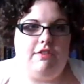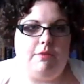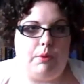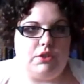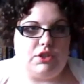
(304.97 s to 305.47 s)
for
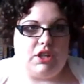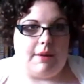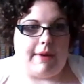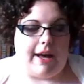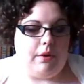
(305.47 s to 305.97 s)
books to
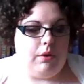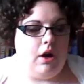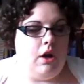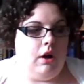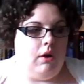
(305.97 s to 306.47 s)
come out,
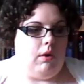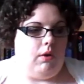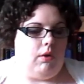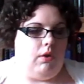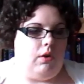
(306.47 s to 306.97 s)

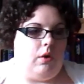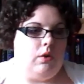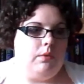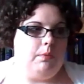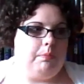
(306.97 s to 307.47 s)
or
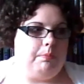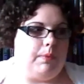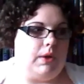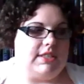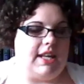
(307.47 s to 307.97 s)

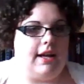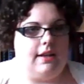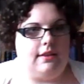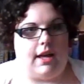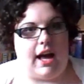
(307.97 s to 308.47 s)
books
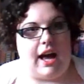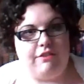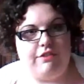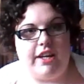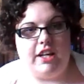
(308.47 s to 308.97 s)
have
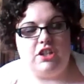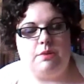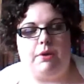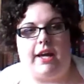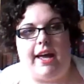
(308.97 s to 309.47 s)
finished
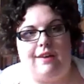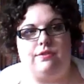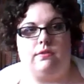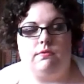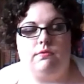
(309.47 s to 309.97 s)
but I
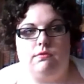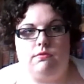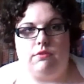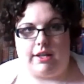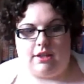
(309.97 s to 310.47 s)
haven't
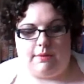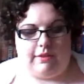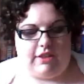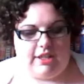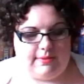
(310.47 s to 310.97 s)
read them,
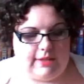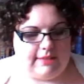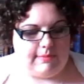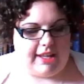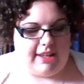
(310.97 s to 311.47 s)
if this is
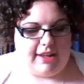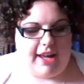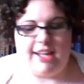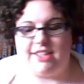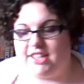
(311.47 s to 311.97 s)
making
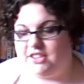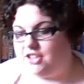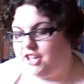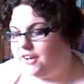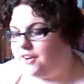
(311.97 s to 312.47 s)
any sense
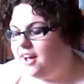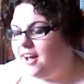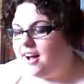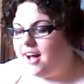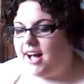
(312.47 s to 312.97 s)
to you.
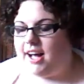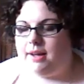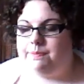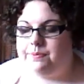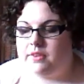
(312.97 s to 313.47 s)

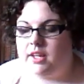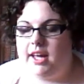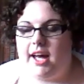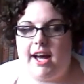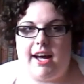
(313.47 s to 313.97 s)

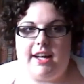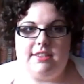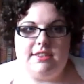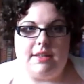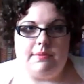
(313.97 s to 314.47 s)
And
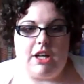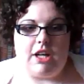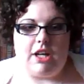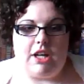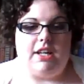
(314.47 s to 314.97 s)

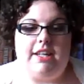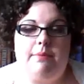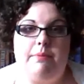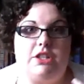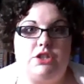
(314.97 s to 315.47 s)
sometimes I can
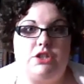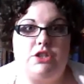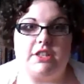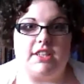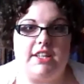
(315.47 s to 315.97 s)
be super
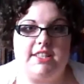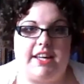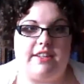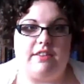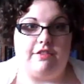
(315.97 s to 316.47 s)

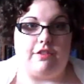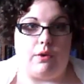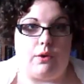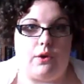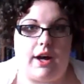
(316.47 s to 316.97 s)
excited
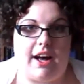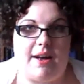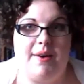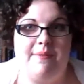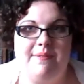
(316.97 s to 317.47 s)
for
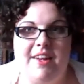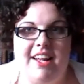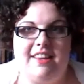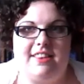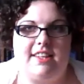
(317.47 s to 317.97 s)

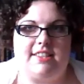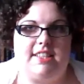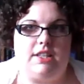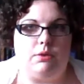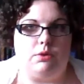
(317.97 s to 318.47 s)
the
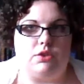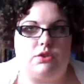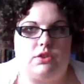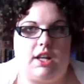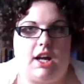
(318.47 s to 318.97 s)
sequels
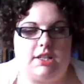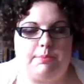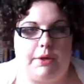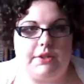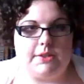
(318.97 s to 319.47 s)
or the last
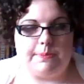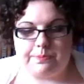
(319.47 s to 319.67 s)
books,